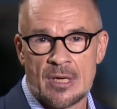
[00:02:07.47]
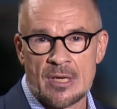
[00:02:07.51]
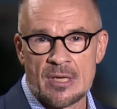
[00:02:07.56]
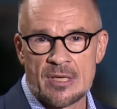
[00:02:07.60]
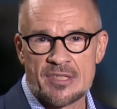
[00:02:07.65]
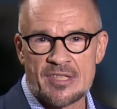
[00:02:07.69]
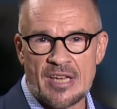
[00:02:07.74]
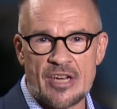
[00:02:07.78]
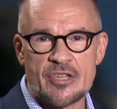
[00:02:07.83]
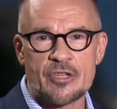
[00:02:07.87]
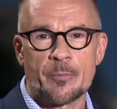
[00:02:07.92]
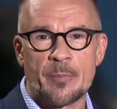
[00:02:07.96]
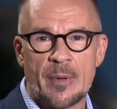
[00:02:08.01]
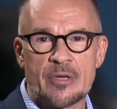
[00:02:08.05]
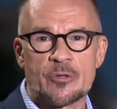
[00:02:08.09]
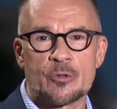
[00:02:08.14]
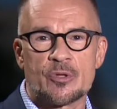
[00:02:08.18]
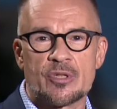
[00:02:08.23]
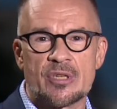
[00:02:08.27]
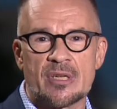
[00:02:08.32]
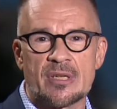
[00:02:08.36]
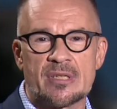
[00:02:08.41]
Sasa
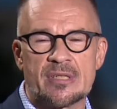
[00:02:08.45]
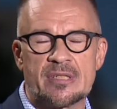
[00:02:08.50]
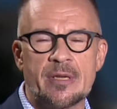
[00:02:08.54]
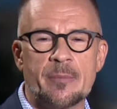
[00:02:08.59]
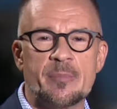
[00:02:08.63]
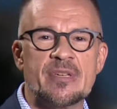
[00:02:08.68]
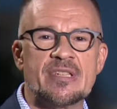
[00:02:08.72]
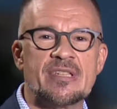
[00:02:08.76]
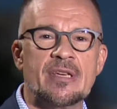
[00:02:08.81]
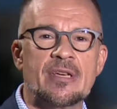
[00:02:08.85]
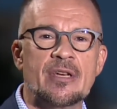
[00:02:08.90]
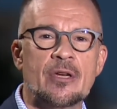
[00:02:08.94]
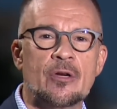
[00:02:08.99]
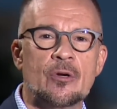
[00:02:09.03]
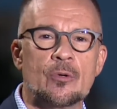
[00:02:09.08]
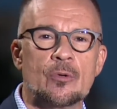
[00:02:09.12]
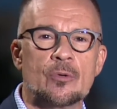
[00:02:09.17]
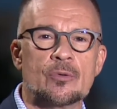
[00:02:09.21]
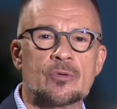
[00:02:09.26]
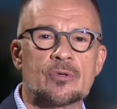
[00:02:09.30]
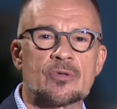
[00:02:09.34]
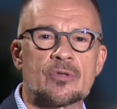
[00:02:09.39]
Petricic, CBC
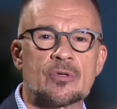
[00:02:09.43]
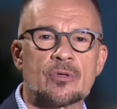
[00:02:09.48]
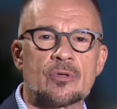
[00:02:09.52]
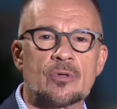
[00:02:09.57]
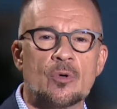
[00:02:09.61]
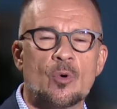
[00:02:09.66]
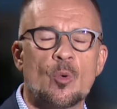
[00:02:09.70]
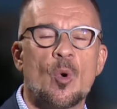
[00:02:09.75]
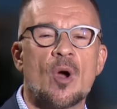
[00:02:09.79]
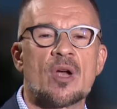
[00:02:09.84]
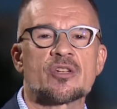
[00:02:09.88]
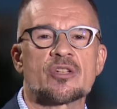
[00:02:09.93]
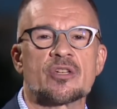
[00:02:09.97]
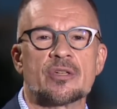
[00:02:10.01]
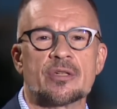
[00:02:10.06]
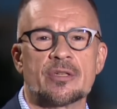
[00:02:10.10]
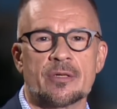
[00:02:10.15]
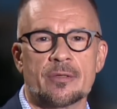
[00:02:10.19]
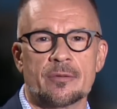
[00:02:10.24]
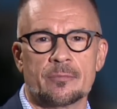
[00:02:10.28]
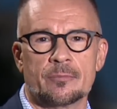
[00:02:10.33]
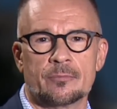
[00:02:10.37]
News, Washington.